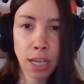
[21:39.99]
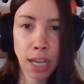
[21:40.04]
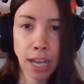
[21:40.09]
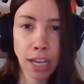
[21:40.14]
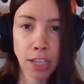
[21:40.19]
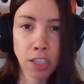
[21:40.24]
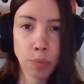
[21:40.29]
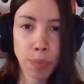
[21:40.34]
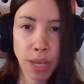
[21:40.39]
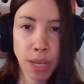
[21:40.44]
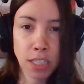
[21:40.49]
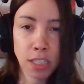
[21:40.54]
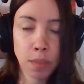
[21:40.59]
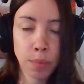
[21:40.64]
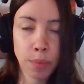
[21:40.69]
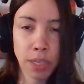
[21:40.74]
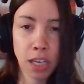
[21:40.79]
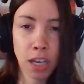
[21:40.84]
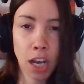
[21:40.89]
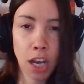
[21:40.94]
And so
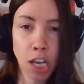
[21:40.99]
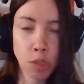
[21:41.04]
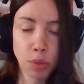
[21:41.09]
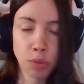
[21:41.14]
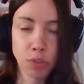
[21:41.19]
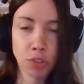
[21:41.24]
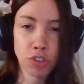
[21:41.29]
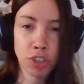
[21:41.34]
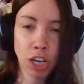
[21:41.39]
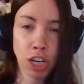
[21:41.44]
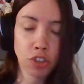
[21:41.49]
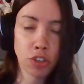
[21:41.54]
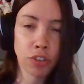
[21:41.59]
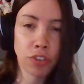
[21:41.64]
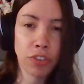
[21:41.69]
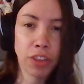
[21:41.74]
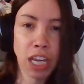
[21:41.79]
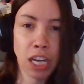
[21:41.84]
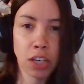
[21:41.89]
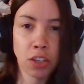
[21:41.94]
basically, because we
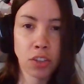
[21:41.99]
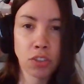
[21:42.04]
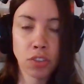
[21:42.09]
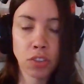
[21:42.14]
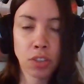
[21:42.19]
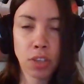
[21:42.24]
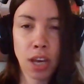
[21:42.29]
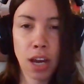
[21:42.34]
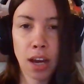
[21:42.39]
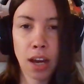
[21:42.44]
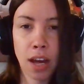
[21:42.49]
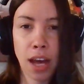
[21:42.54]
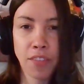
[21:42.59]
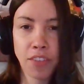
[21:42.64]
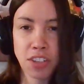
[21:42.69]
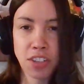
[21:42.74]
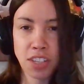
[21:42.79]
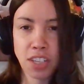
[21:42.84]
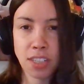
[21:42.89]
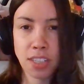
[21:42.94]
structured things
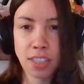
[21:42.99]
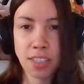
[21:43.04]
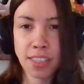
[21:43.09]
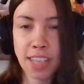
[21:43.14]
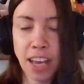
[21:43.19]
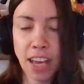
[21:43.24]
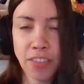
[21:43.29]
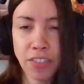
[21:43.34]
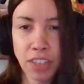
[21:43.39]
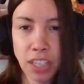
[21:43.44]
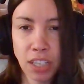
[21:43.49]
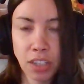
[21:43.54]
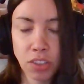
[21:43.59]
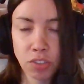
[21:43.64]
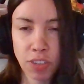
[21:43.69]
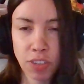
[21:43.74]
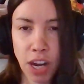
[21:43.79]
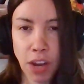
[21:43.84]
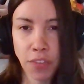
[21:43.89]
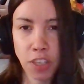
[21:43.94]
ever since the
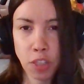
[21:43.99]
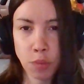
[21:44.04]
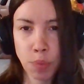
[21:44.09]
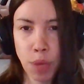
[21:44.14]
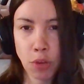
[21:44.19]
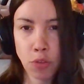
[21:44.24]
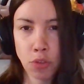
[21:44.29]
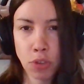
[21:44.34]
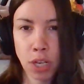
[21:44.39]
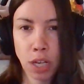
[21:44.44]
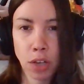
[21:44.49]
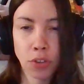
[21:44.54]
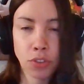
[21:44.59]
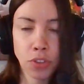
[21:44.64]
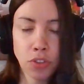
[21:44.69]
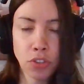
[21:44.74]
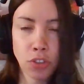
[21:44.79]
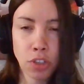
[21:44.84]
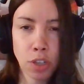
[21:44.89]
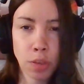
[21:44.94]
70s around this petrodollar
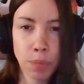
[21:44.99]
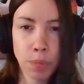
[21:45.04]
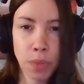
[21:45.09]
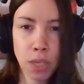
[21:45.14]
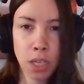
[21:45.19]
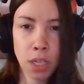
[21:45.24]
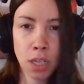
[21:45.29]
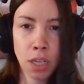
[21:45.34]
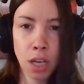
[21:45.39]
system,